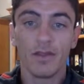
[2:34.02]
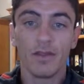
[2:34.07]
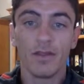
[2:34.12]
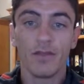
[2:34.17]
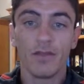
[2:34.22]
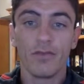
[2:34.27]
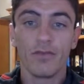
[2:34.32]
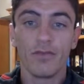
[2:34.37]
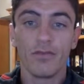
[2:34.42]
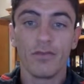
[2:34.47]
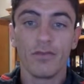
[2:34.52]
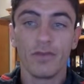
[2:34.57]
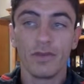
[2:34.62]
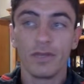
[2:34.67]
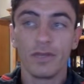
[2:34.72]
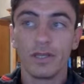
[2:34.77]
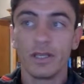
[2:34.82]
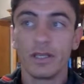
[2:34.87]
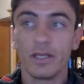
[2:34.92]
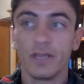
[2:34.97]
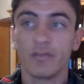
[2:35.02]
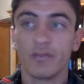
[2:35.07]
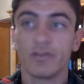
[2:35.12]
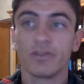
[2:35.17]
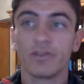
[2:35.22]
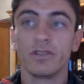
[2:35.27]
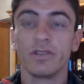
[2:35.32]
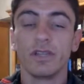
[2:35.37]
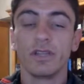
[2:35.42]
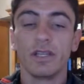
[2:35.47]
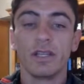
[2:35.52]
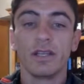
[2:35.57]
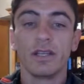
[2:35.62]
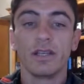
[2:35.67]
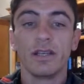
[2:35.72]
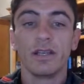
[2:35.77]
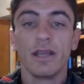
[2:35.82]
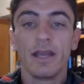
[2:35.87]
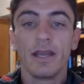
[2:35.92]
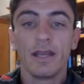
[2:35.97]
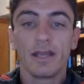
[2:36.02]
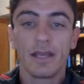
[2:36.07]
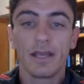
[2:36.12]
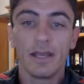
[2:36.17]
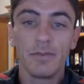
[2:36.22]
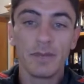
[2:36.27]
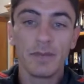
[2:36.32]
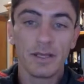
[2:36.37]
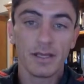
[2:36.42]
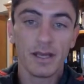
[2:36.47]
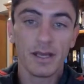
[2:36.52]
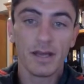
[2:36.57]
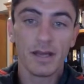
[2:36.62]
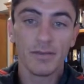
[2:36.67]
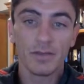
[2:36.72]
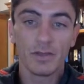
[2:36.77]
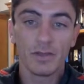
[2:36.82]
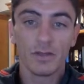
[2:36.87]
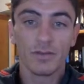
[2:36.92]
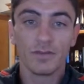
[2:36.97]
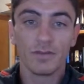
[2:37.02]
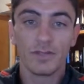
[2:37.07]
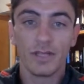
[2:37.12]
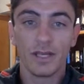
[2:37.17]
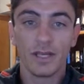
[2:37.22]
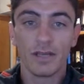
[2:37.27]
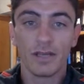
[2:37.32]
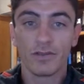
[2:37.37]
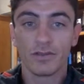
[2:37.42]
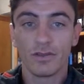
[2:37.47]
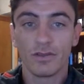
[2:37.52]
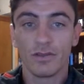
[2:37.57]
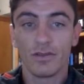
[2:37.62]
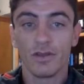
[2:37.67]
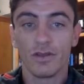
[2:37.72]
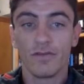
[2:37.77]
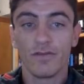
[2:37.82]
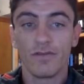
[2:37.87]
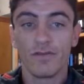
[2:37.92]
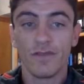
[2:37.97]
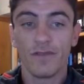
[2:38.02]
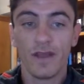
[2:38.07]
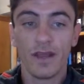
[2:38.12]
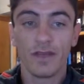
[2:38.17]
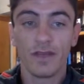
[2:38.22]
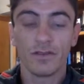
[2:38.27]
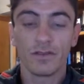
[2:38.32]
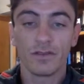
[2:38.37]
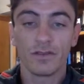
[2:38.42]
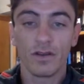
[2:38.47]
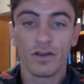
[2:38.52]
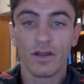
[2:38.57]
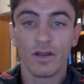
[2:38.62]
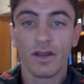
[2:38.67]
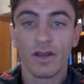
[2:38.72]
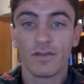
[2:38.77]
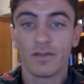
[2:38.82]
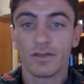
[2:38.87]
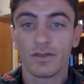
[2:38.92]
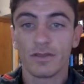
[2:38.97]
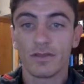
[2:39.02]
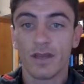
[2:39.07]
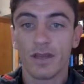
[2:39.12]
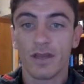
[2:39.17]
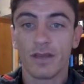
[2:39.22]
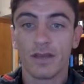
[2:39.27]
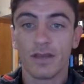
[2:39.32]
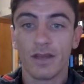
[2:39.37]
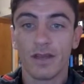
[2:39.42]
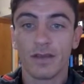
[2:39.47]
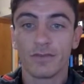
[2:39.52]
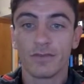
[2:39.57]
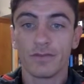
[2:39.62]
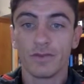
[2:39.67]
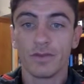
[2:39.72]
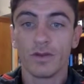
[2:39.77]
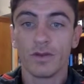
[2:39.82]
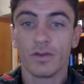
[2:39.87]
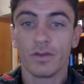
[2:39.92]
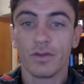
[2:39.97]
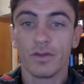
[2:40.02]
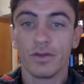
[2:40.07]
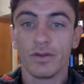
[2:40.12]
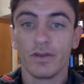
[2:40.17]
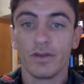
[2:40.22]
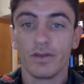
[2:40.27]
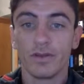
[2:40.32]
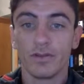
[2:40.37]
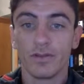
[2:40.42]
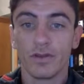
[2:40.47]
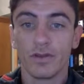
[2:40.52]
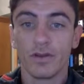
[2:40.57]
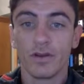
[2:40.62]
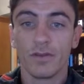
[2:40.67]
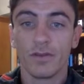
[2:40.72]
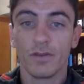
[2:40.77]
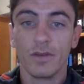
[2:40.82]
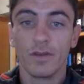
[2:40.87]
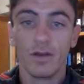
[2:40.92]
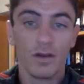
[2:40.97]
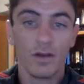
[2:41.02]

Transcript: They're really interested in keeping game times down so that fans don't have to stay at games for long periods of time.